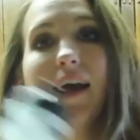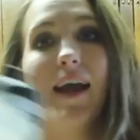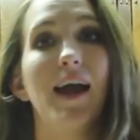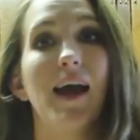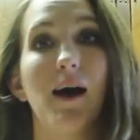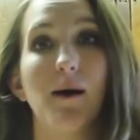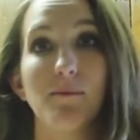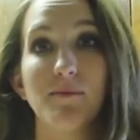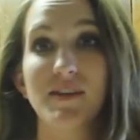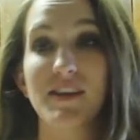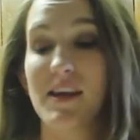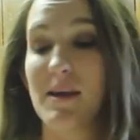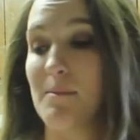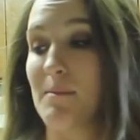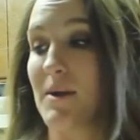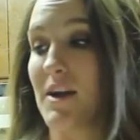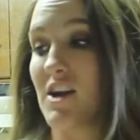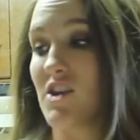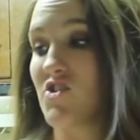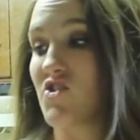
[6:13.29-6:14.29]
it helps
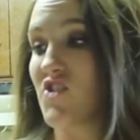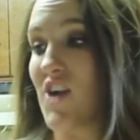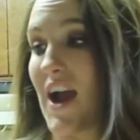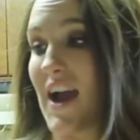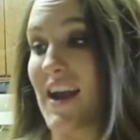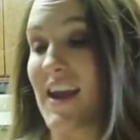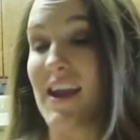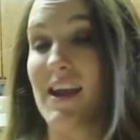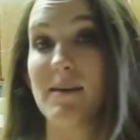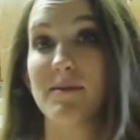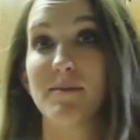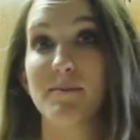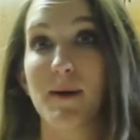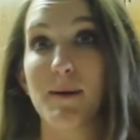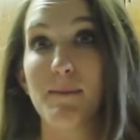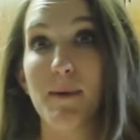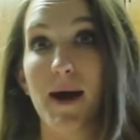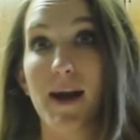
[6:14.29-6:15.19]
keep me on track, keeps my